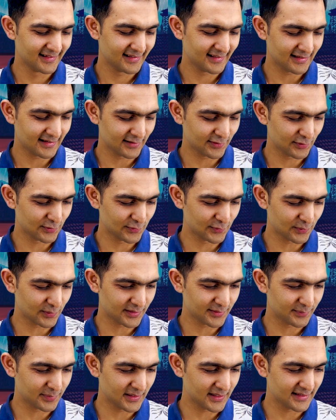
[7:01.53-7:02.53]
I don't
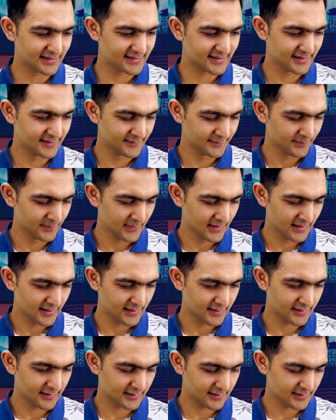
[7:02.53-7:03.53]
want paid.
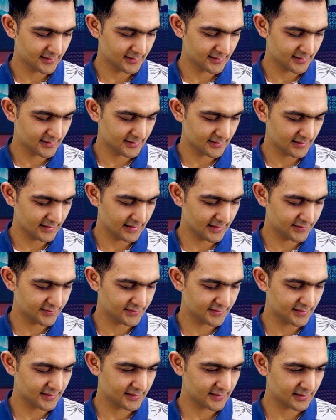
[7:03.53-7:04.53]
Let's
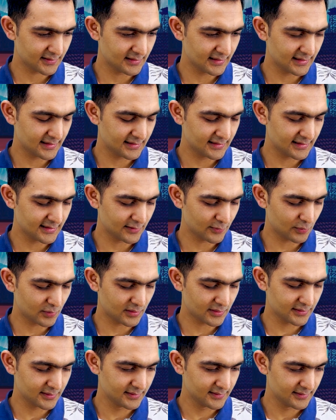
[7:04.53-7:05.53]
click day
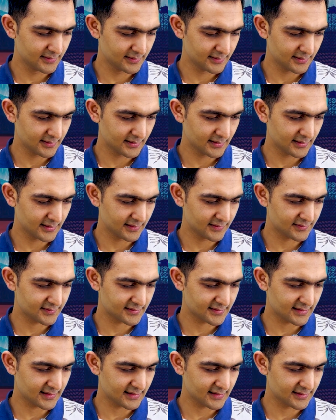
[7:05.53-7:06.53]
one and
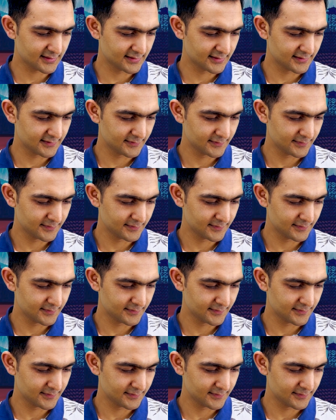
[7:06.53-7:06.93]
start.